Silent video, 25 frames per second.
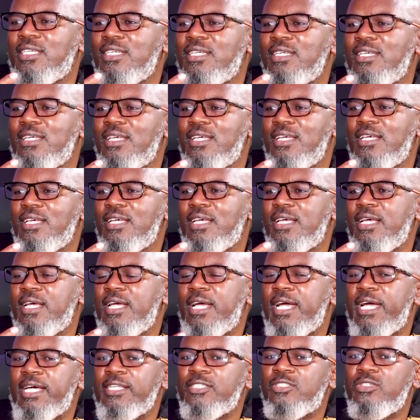
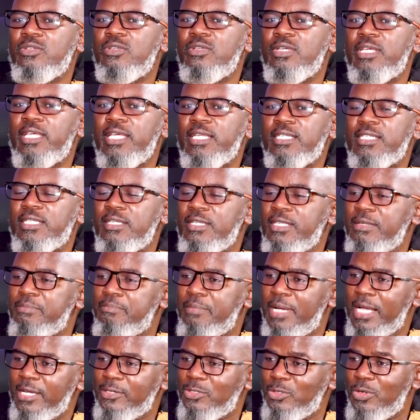And so you get
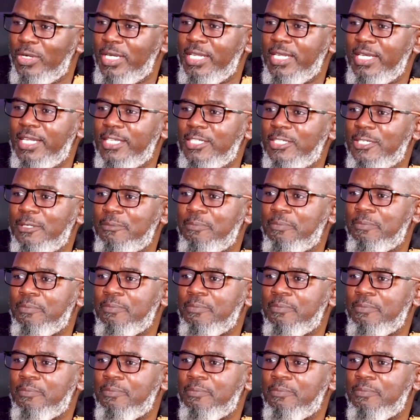back to leadership.